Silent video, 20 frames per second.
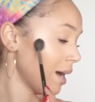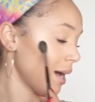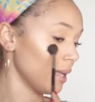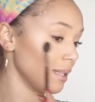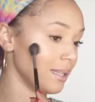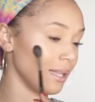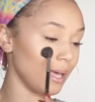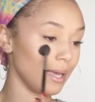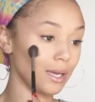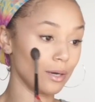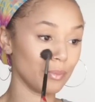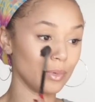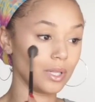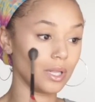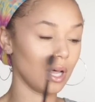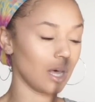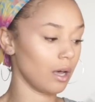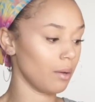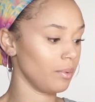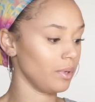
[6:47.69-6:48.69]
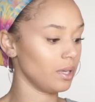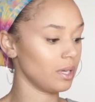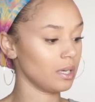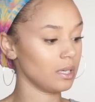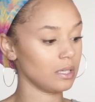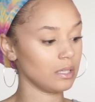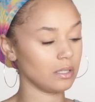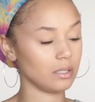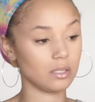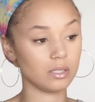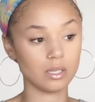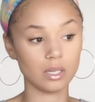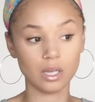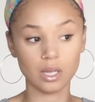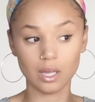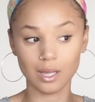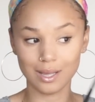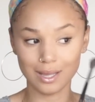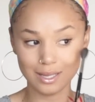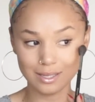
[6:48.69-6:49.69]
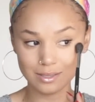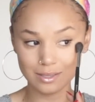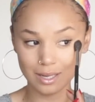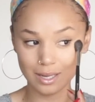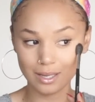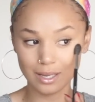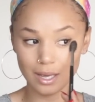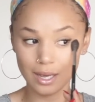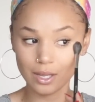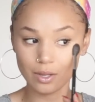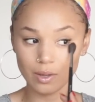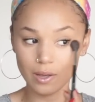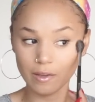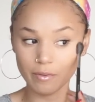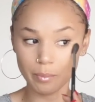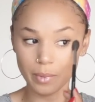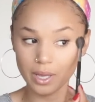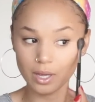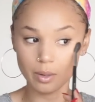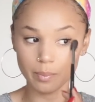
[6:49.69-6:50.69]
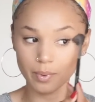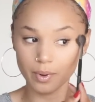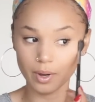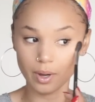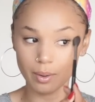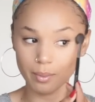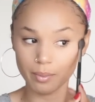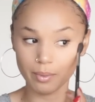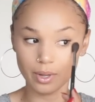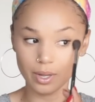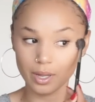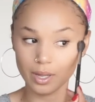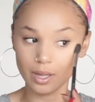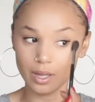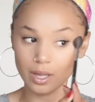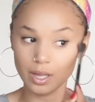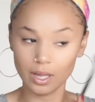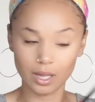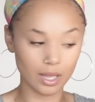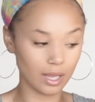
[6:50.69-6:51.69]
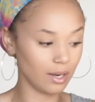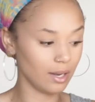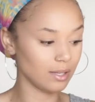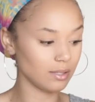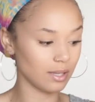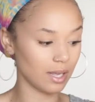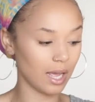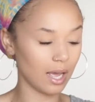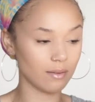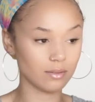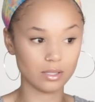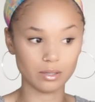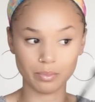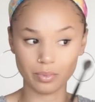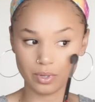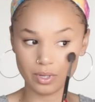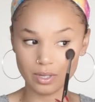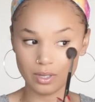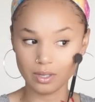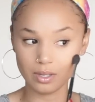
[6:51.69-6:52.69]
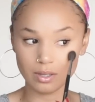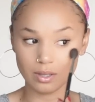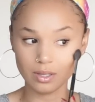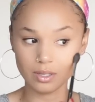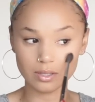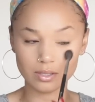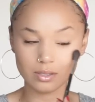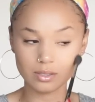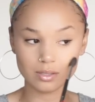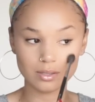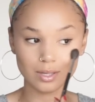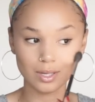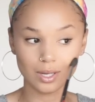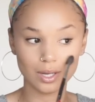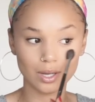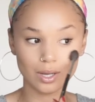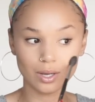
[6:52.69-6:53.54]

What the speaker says: I like them a lot because it's like, yeah, you have makeup on, but it doesn't have to be this